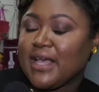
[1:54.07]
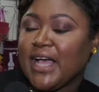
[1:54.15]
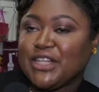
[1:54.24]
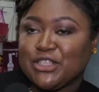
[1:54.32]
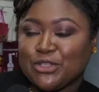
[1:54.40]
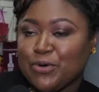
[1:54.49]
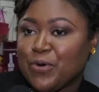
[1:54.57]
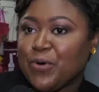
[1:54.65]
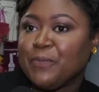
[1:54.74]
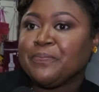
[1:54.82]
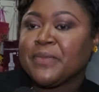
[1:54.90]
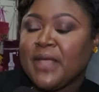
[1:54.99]
And
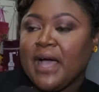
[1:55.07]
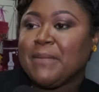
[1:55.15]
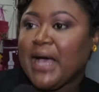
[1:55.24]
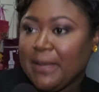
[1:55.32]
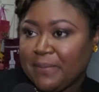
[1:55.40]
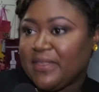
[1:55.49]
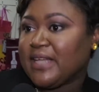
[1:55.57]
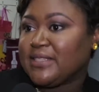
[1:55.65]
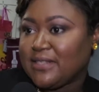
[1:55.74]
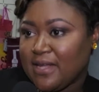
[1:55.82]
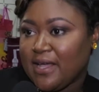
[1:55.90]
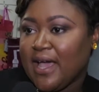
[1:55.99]
so I'm happy that
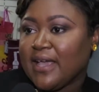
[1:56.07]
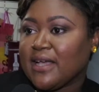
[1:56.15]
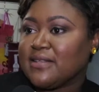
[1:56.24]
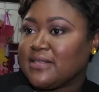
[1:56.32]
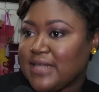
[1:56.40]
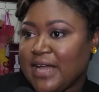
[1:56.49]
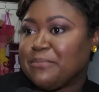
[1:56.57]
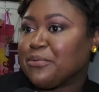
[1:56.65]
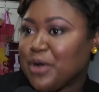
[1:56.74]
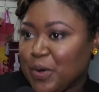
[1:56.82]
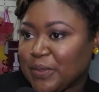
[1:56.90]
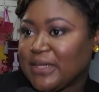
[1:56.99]
today I can stand
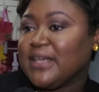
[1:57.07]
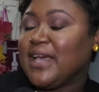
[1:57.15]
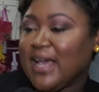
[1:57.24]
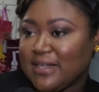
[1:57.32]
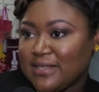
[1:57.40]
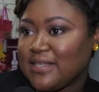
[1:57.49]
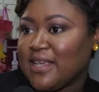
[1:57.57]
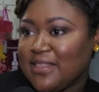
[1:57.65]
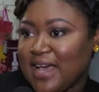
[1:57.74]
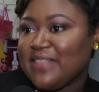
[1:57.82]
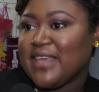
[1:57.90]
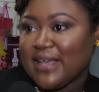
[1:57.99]
proud and say
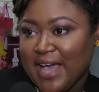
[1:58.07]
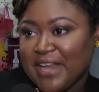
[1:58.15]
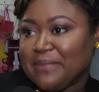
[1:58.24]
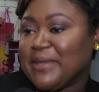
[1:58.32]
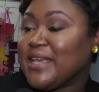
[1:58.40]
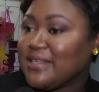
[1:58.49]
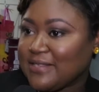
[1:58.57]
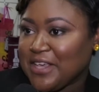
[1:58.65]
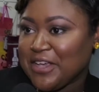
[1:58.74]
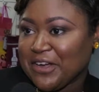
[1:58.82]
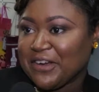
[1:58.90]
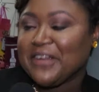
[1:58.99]
that the Academy is
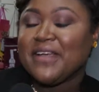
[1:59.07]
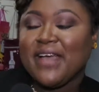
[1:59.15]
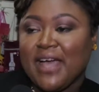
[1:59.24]
here